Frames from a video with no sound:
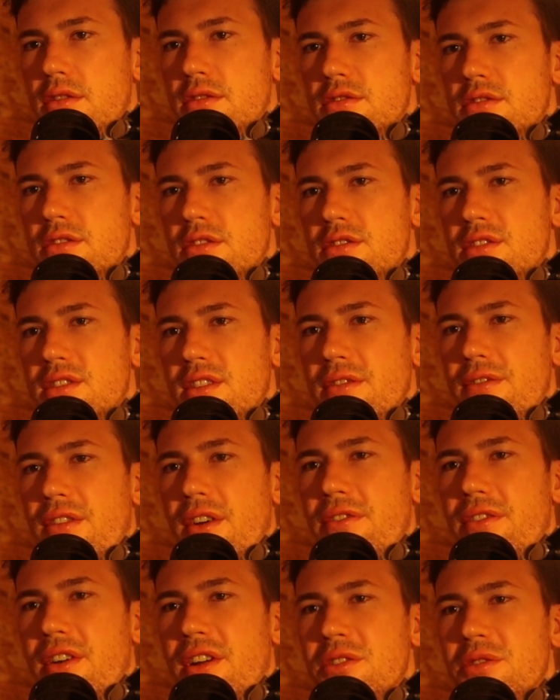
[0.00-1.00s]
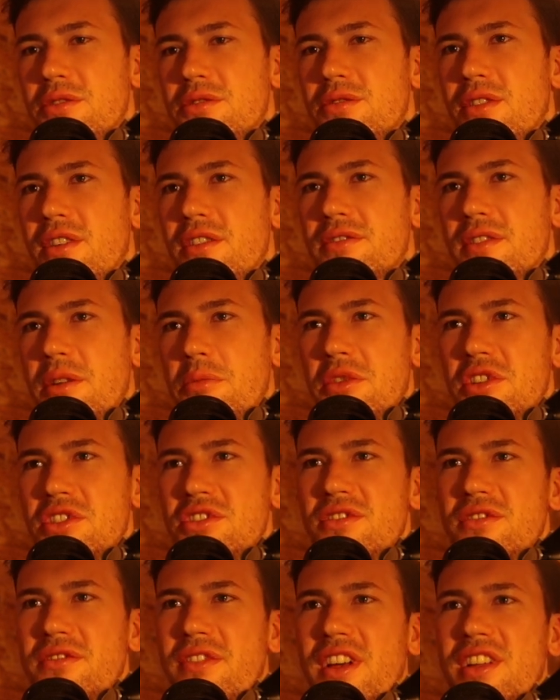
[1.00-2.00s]
So it's a 512
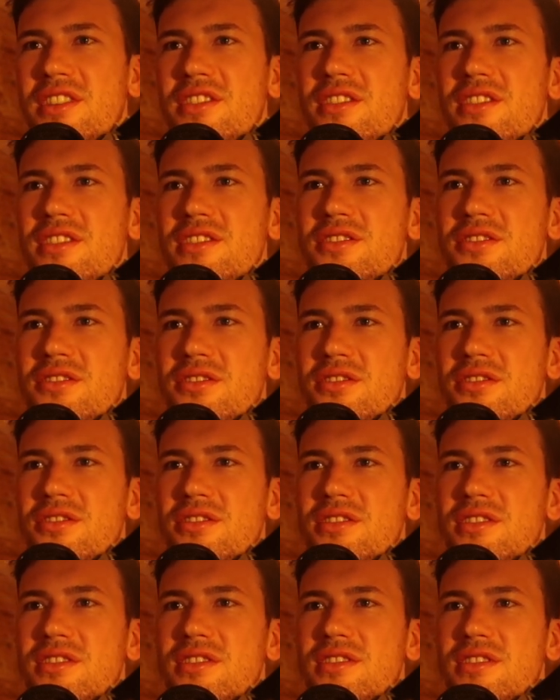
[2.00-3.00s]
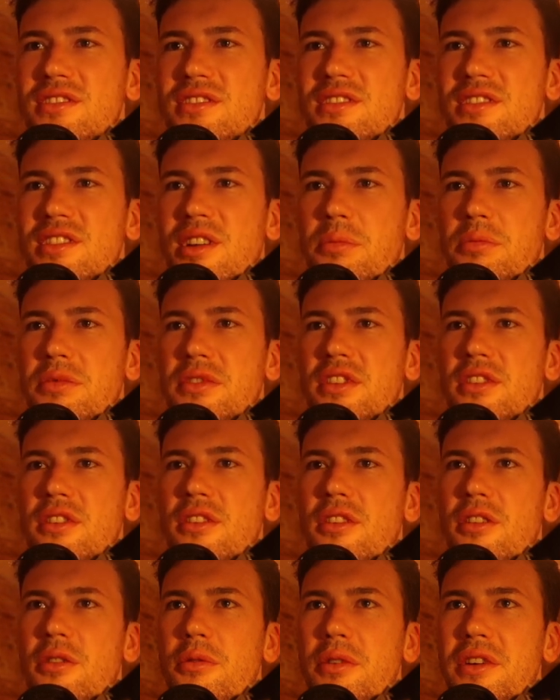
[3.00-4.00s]
dimensional vector, as you could see up here
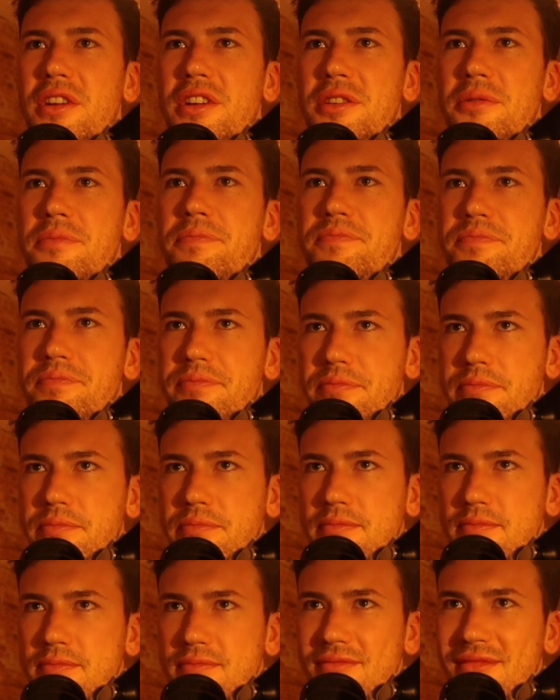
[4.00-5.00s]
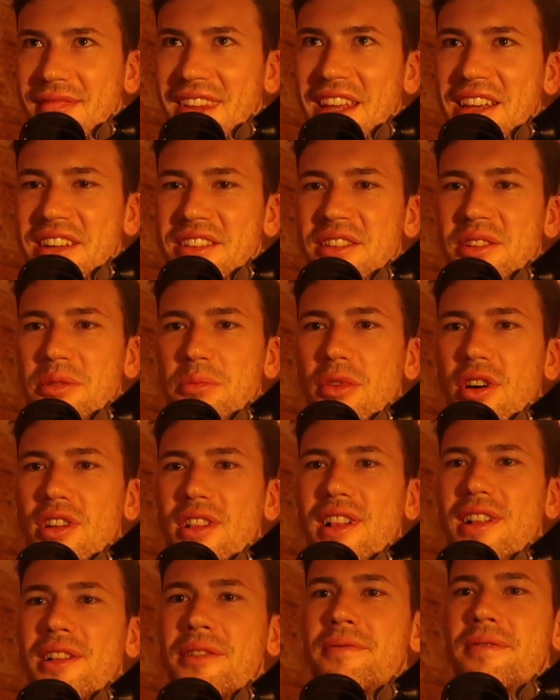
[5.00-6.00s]
already in the
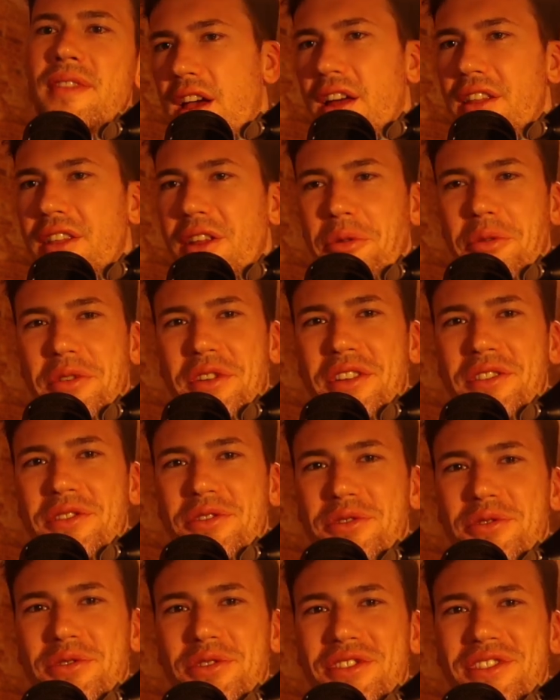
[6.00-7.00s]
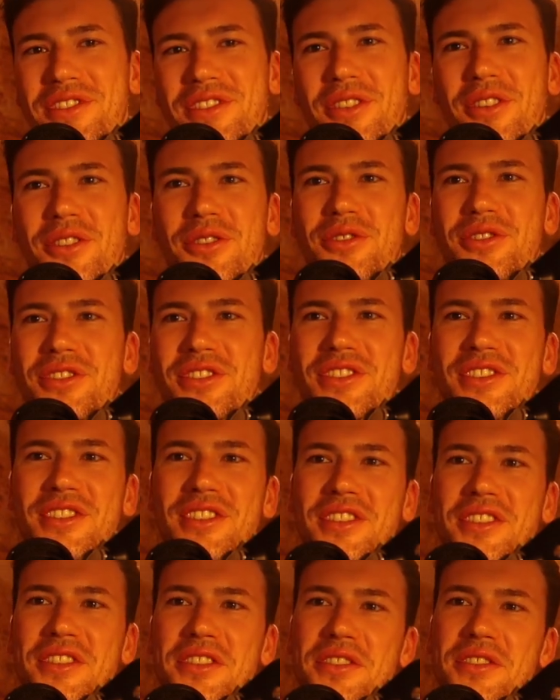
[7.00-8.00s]
model. And now we can use those
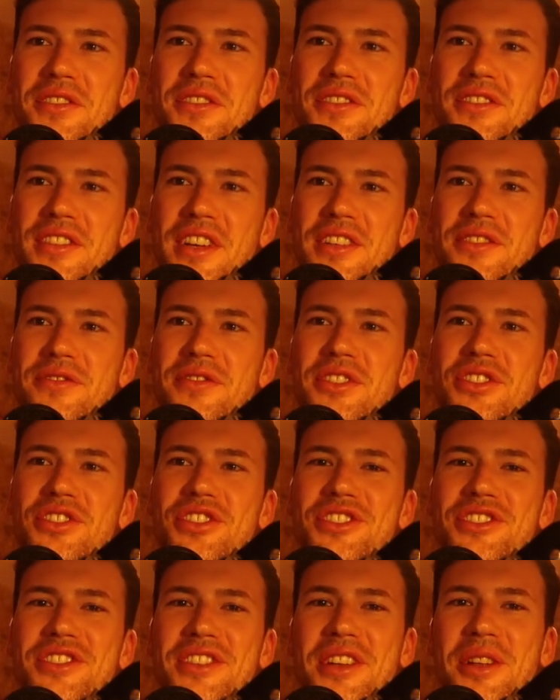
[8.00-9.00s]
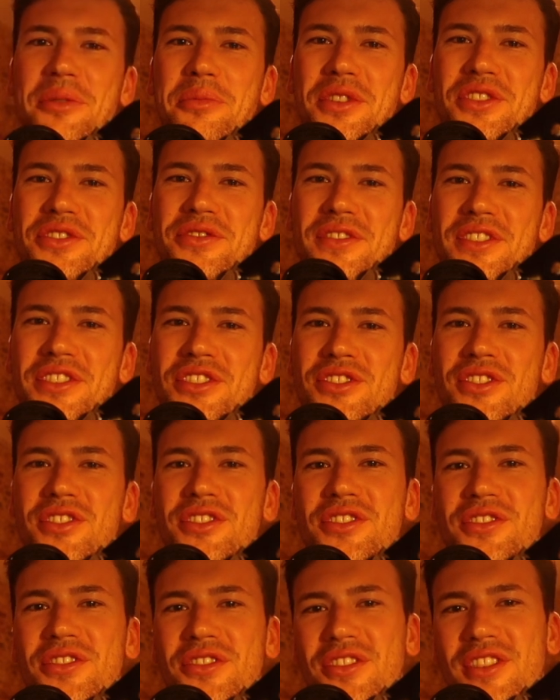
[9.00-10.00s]
text features and image
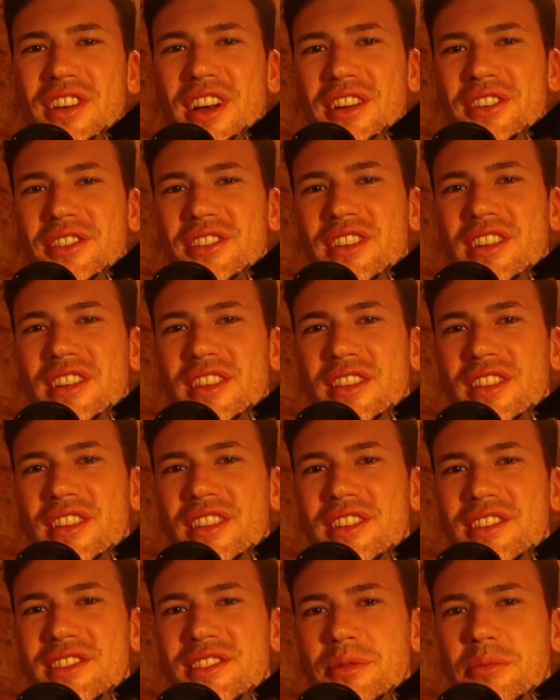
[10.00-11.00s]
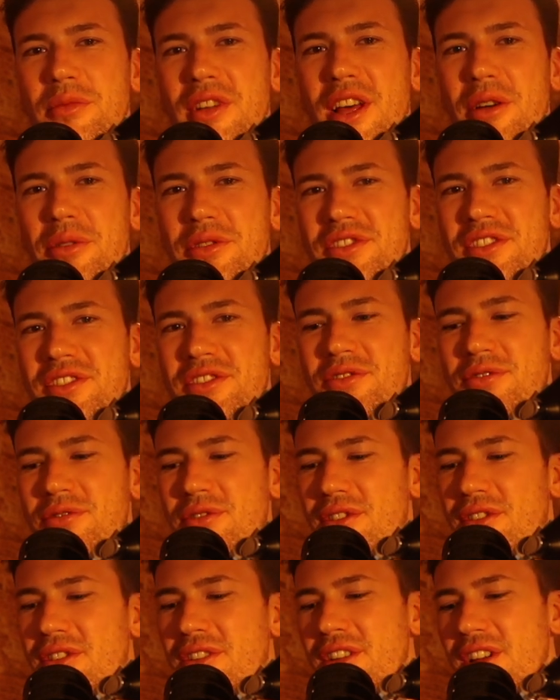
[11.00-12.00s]
features to calculate the similarity
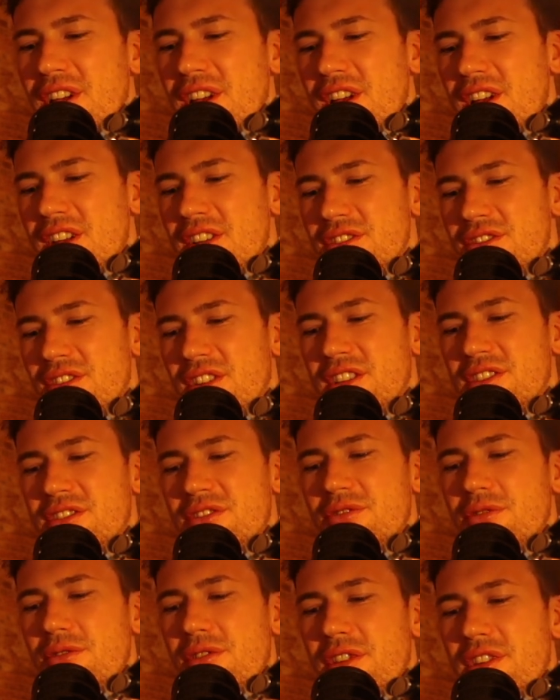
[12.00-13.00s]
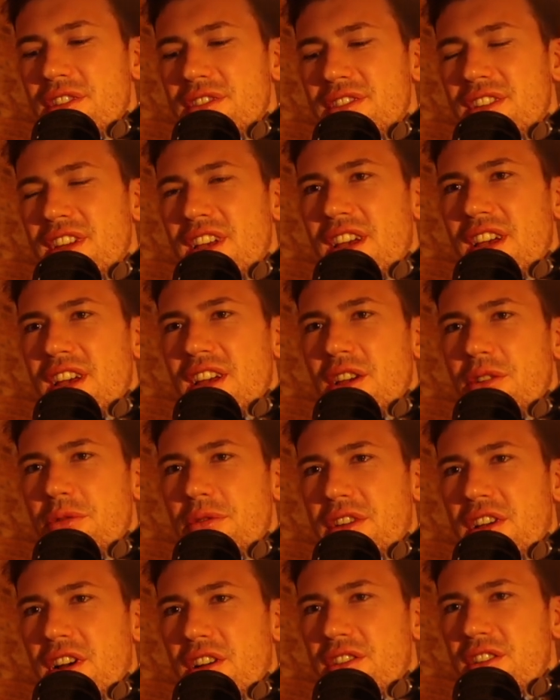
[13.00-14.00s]
score. So let's do this.
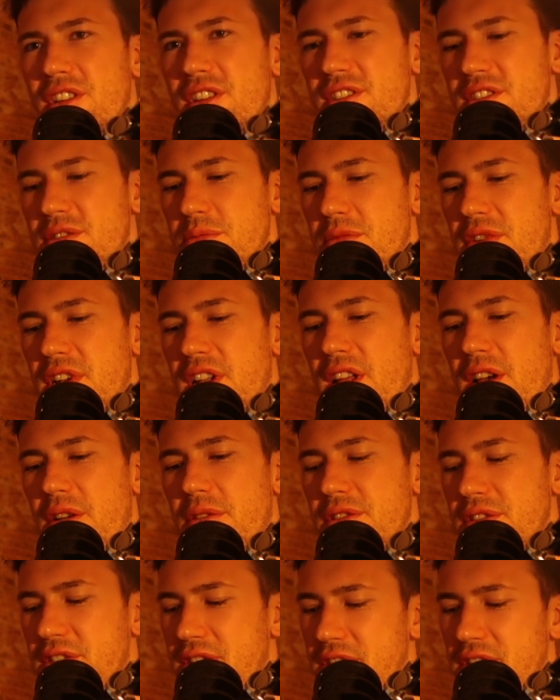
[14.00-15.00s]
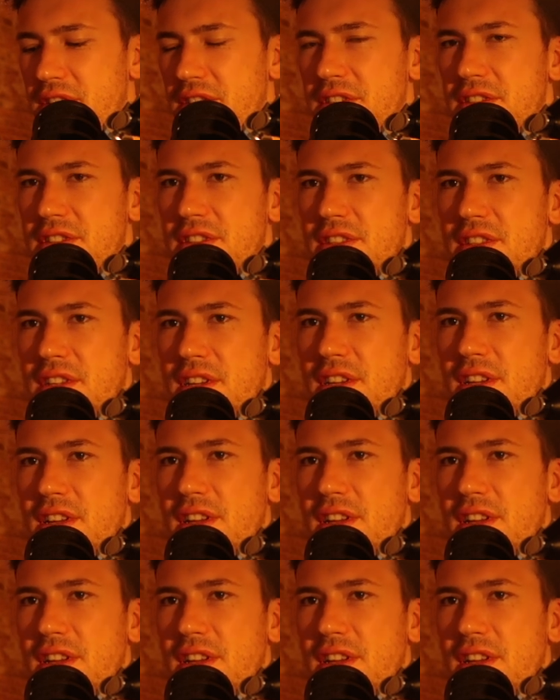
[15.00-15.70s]
We calculate similarities